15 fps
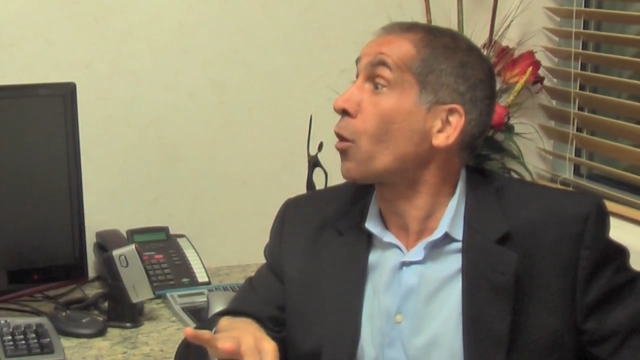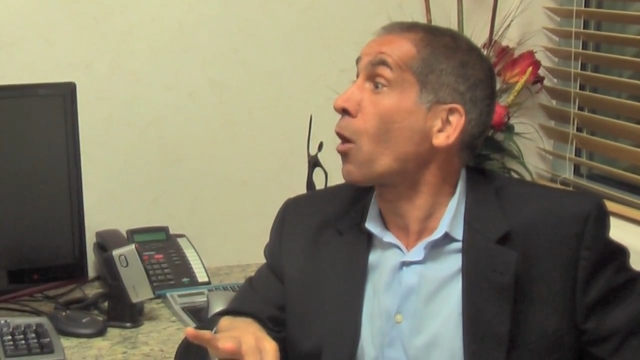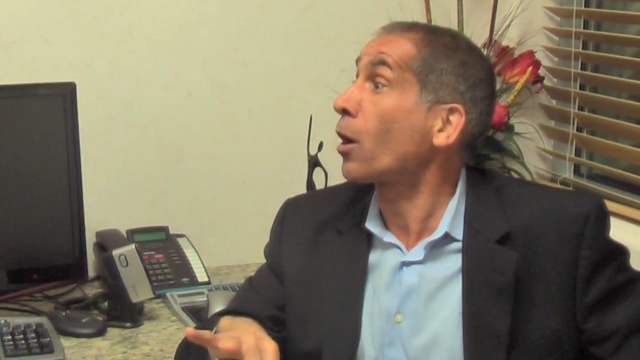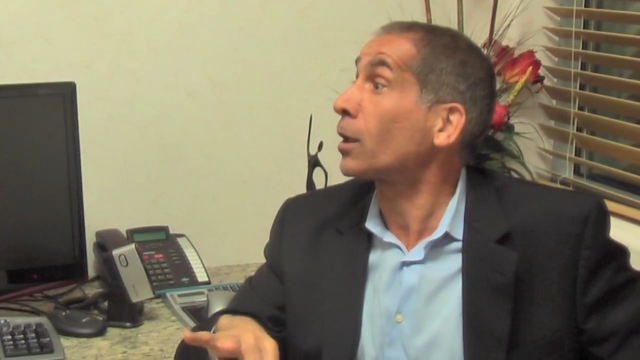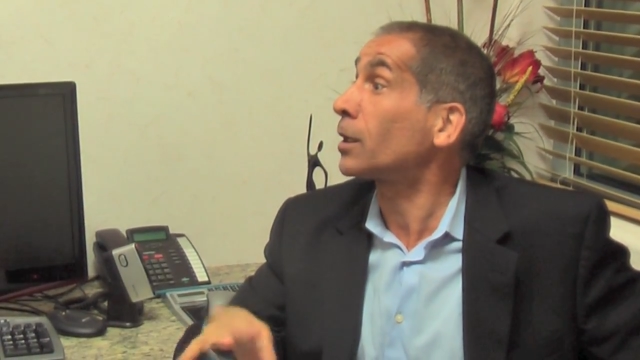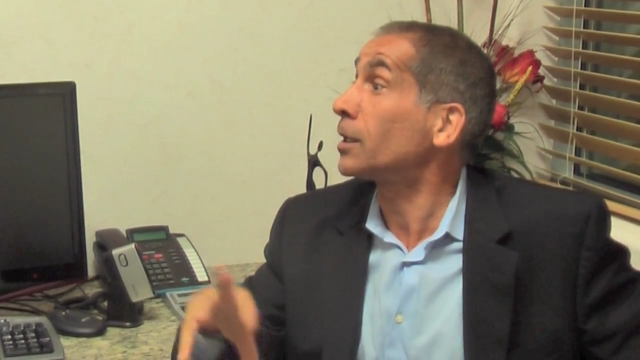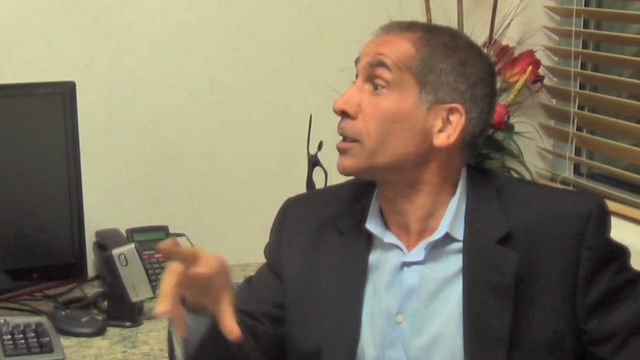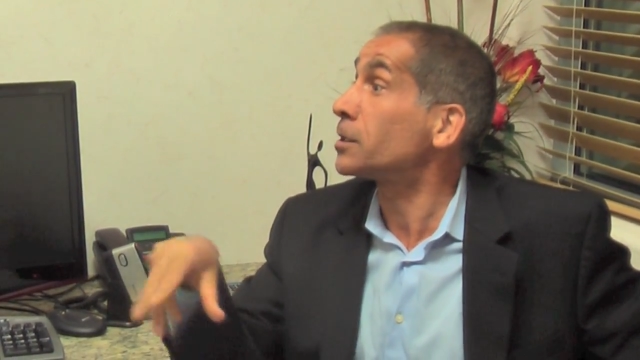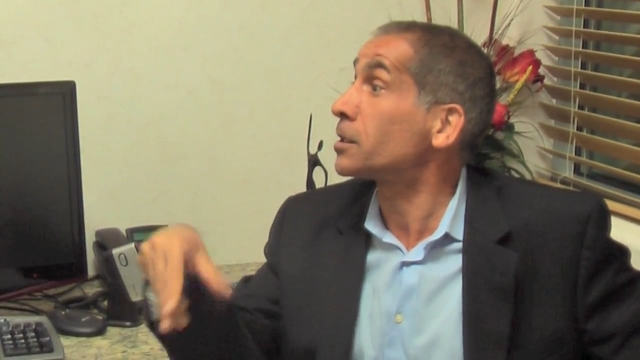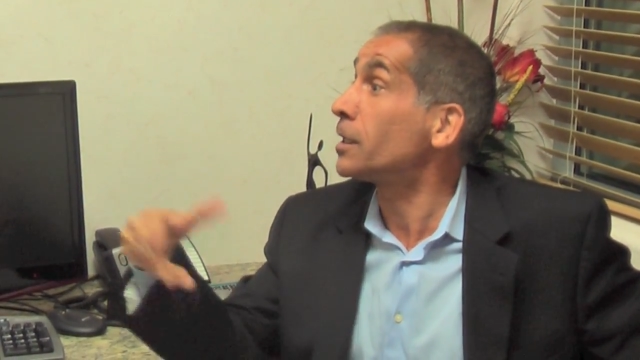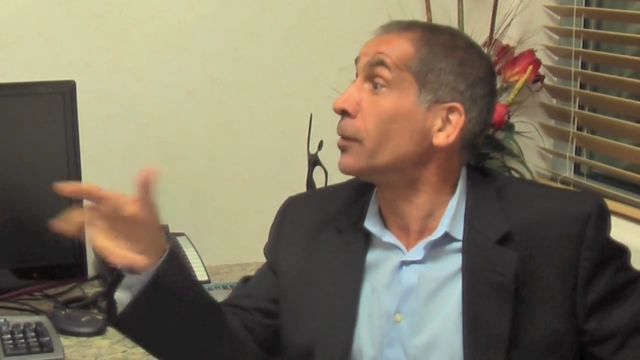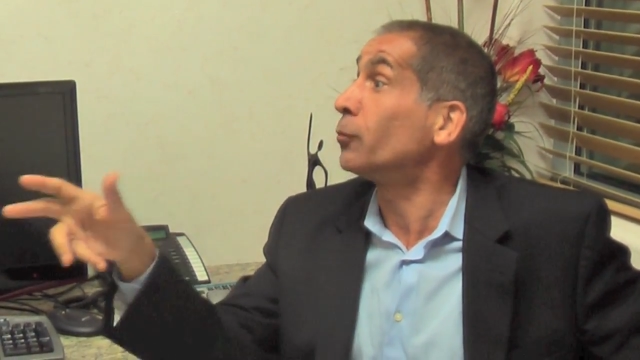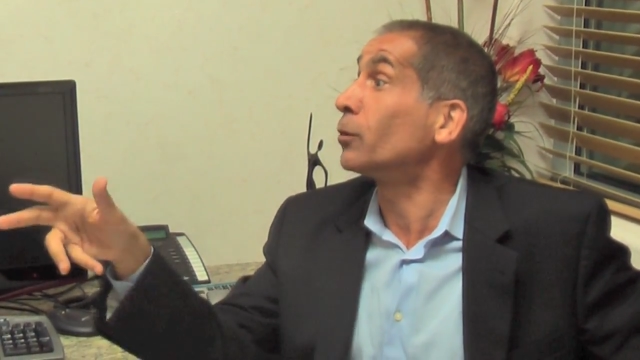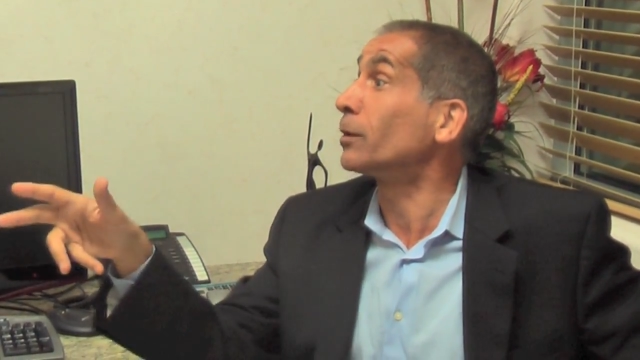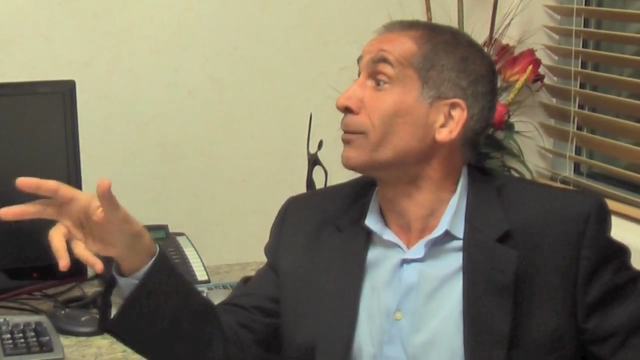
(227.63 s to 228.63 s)
cartilage,
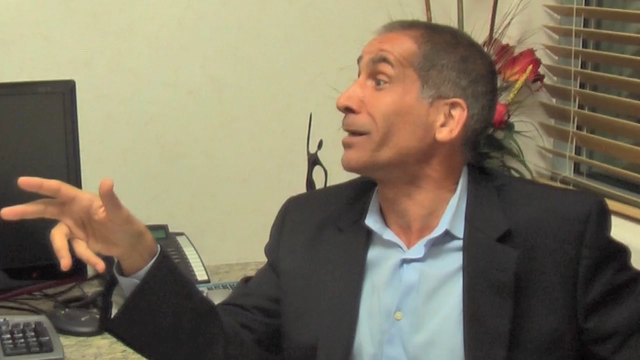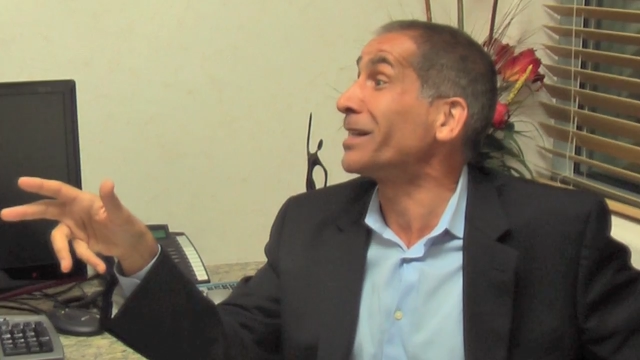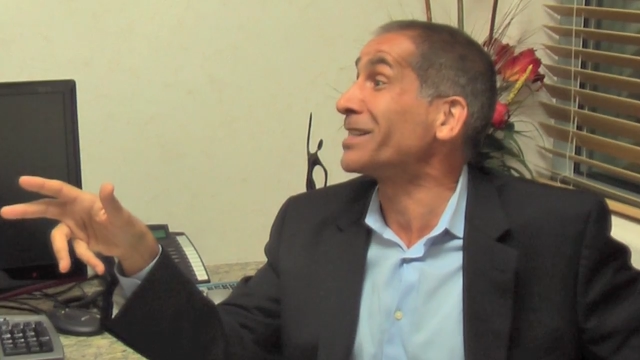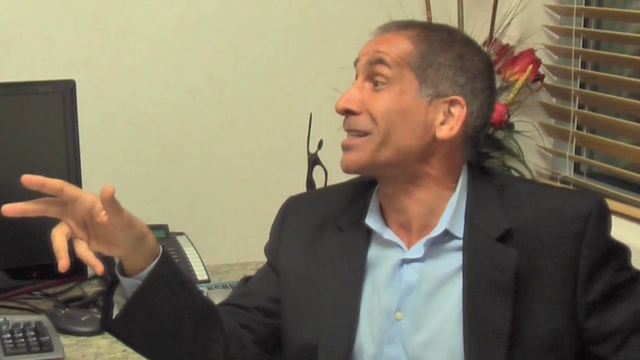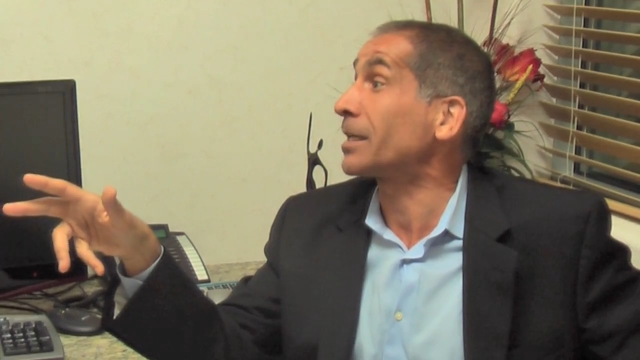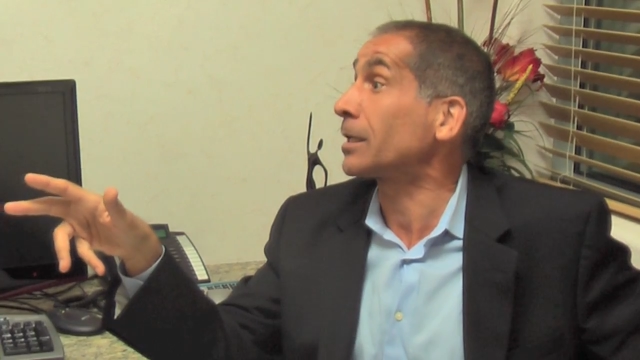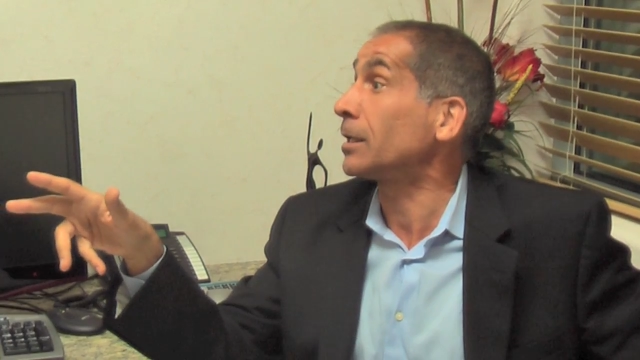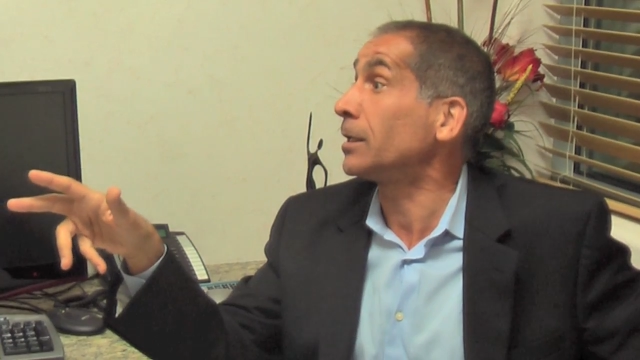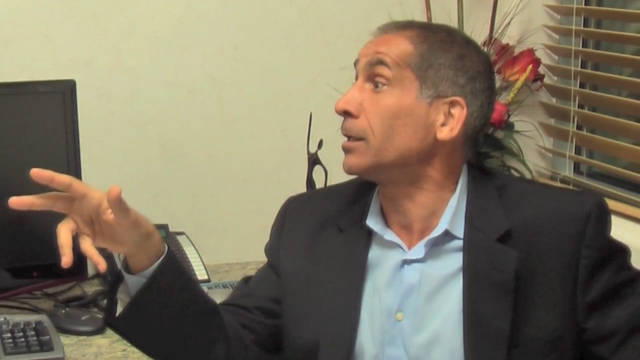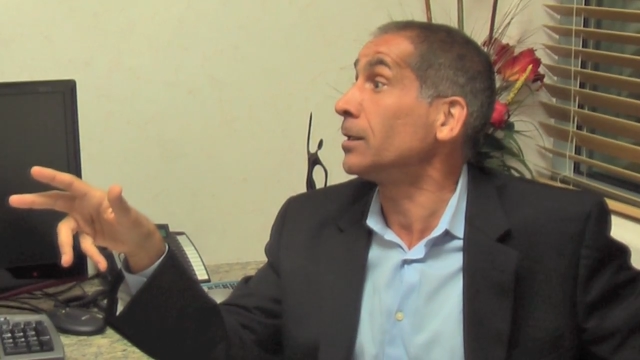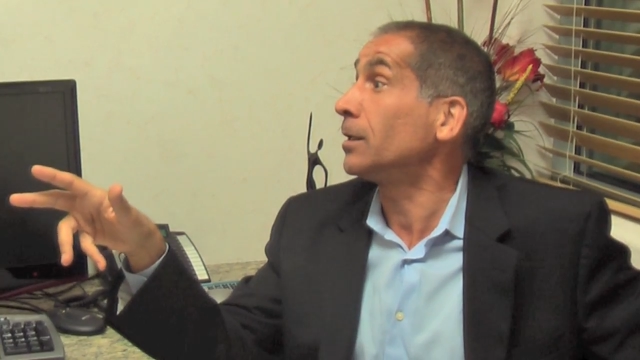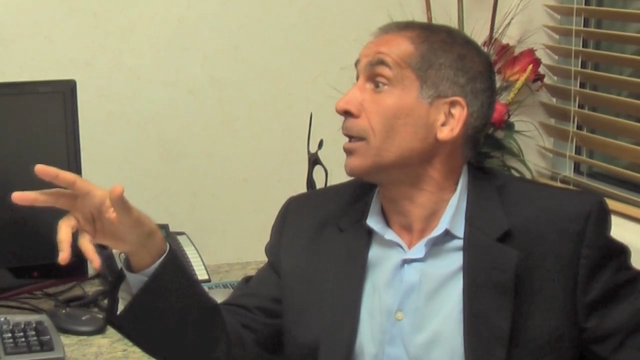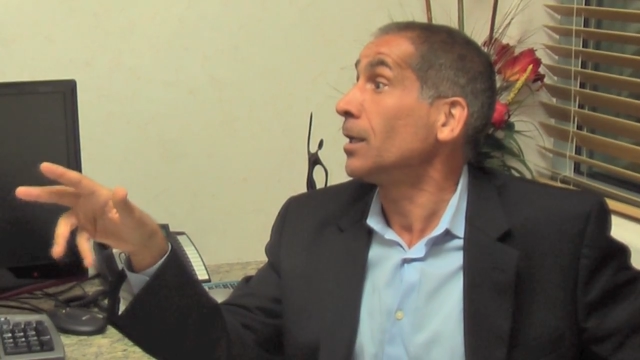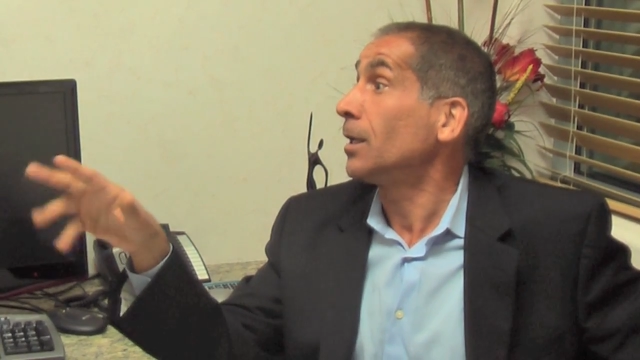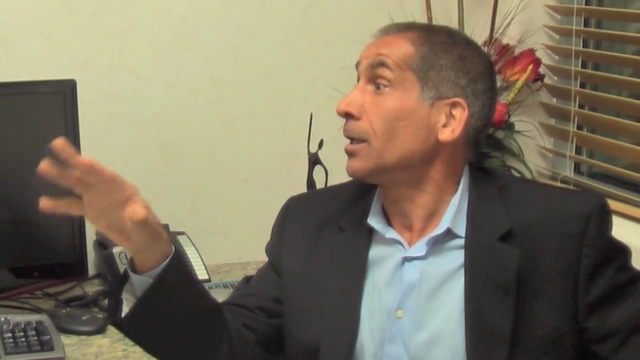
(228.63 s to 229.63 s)
they will basically